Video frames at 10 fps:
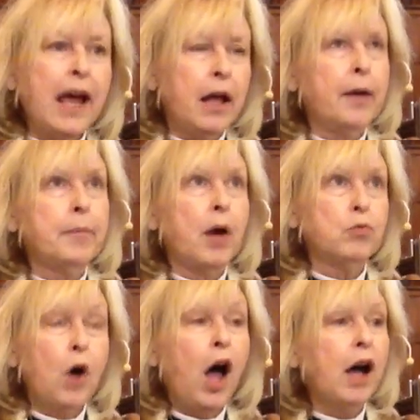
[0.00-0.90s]
uh, a
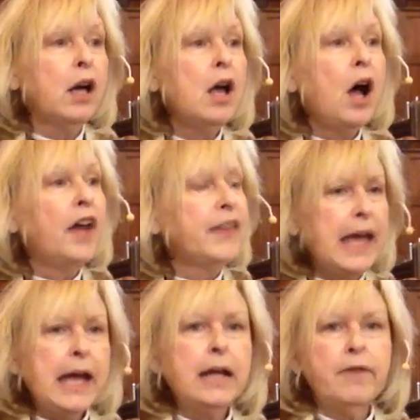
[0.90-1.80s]
rock on the
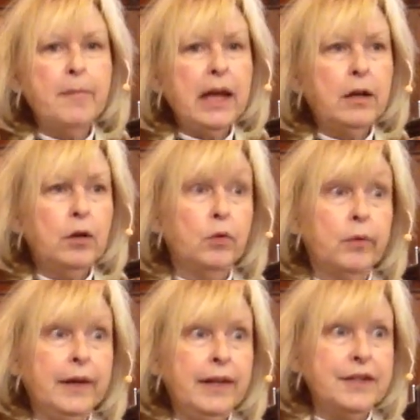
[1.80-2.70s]
head of a man
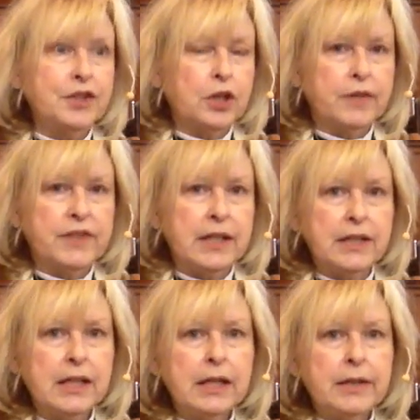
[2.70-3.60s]
who really deserves it.